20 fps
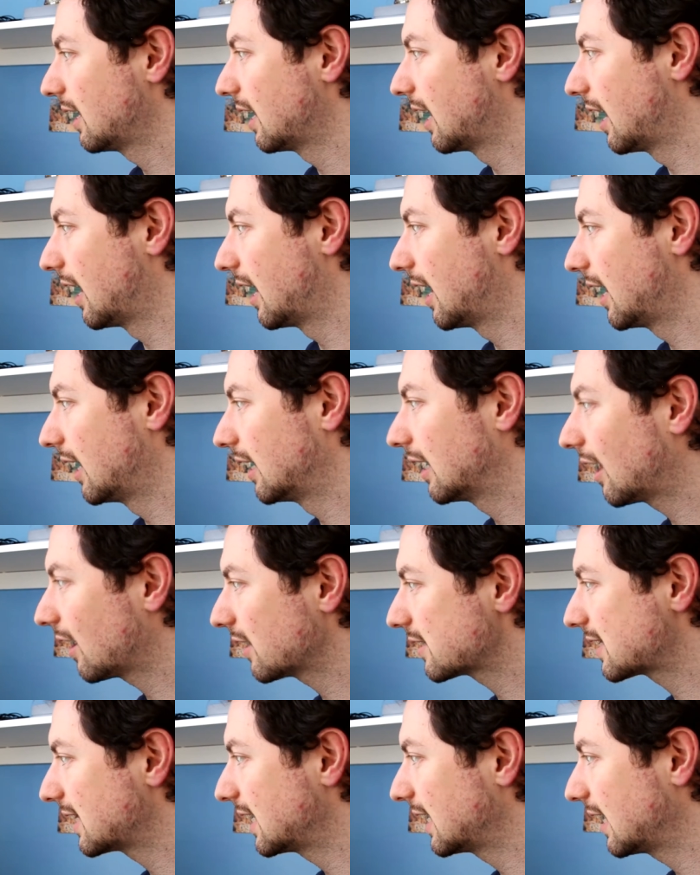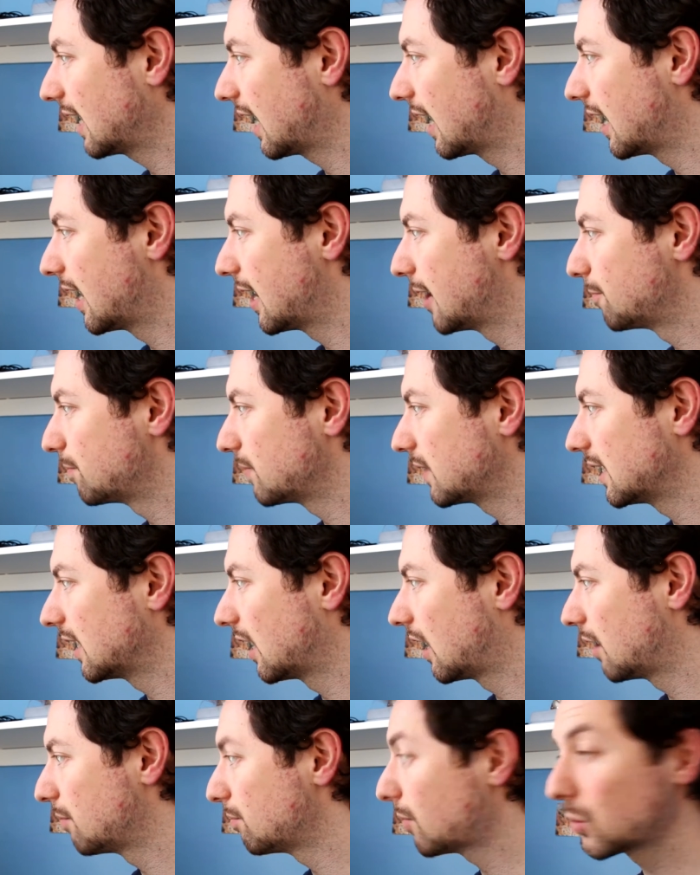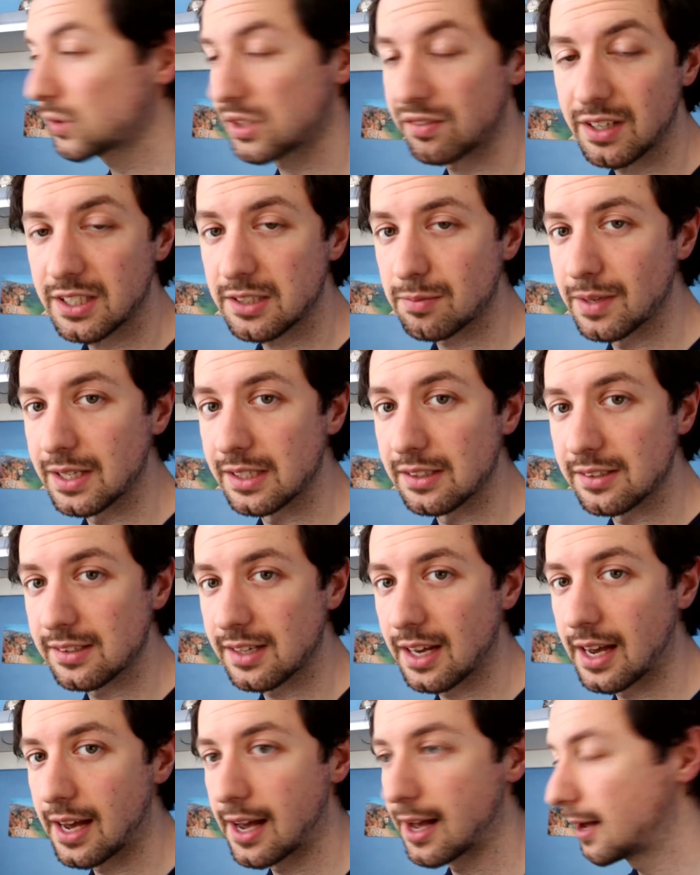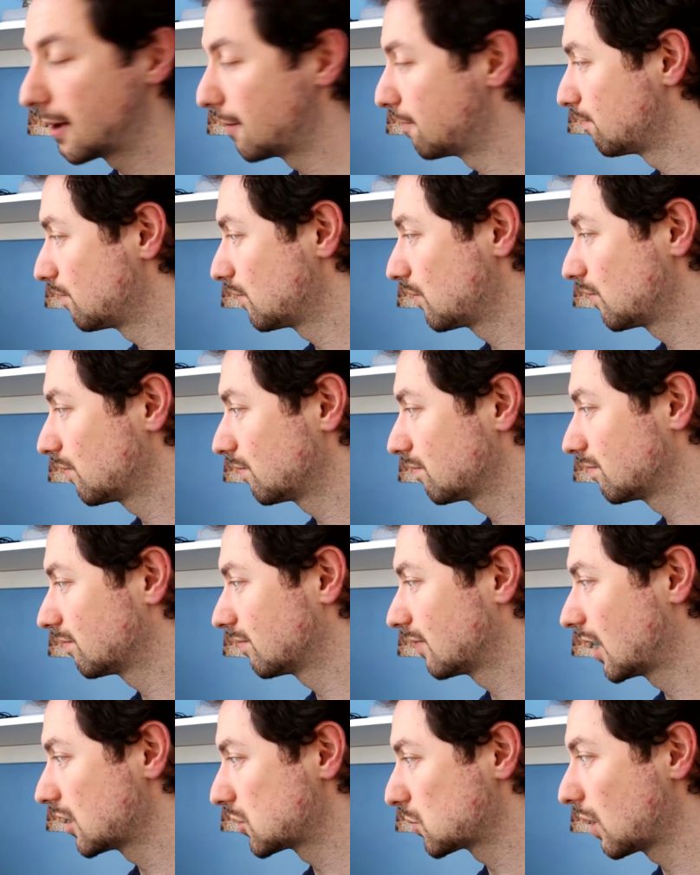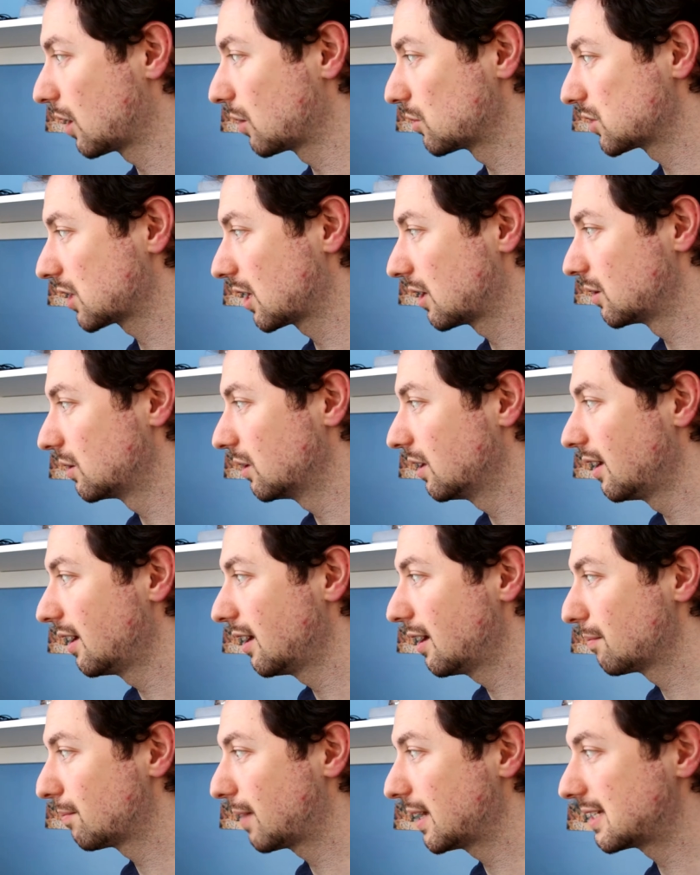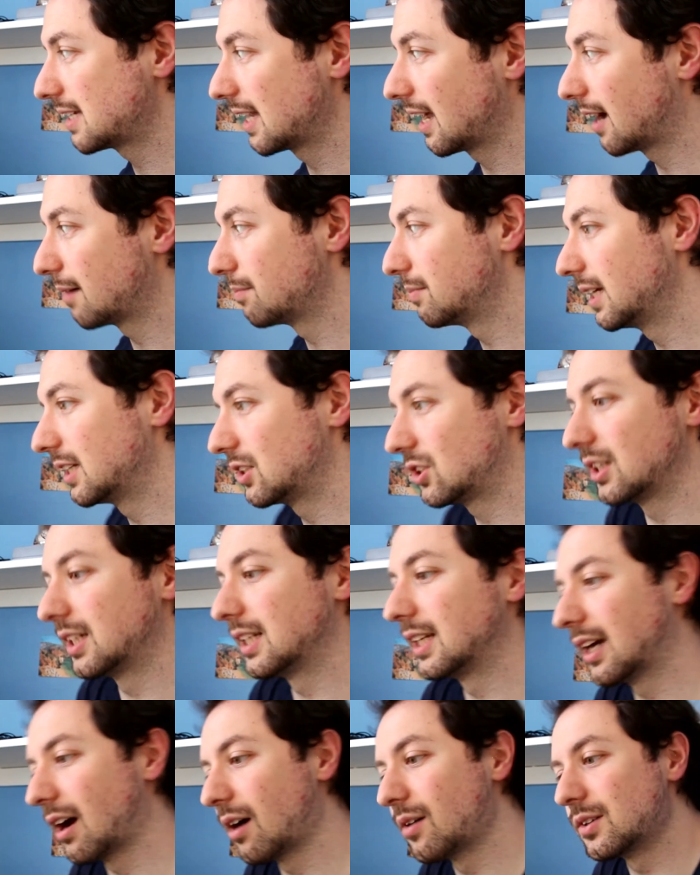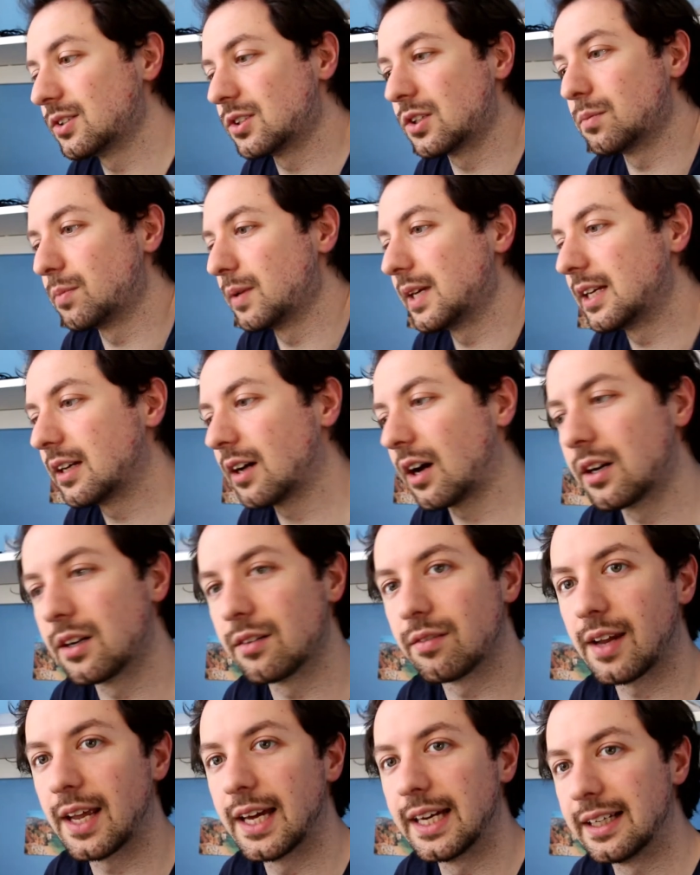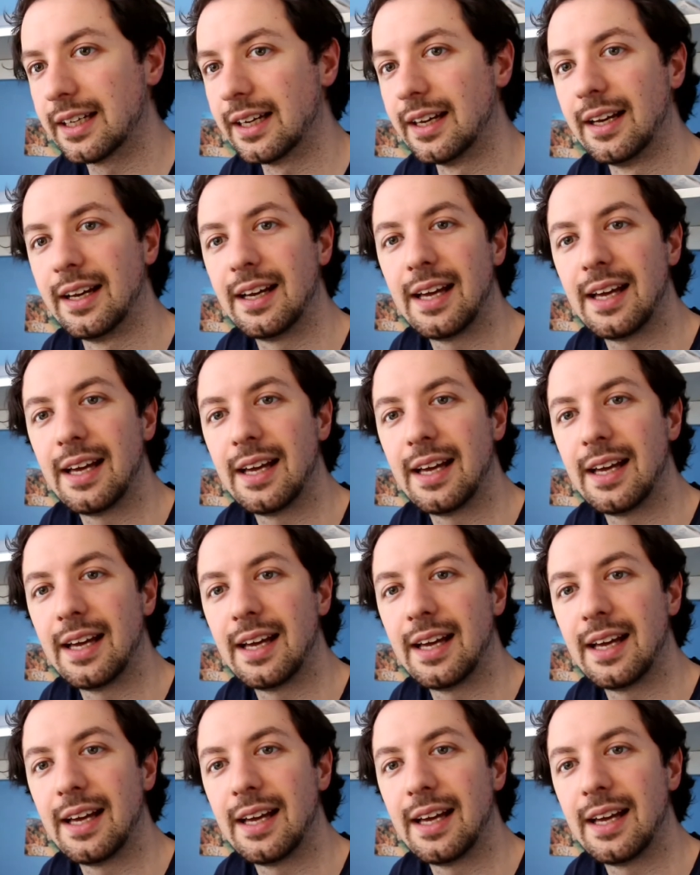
And last thing are multivitamins as well. So basically I'm literally going to be kind of like